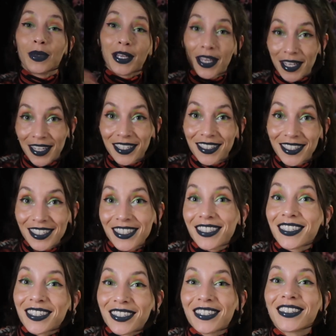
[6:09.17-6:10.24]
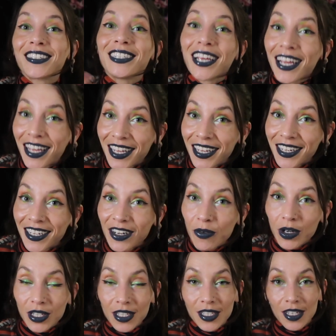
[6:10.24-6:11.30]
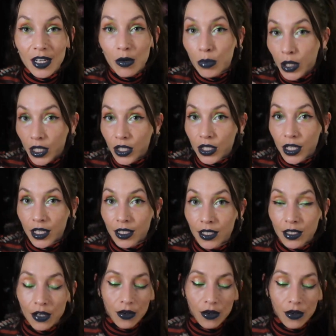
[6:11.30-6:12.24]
begins 10, which is a completion.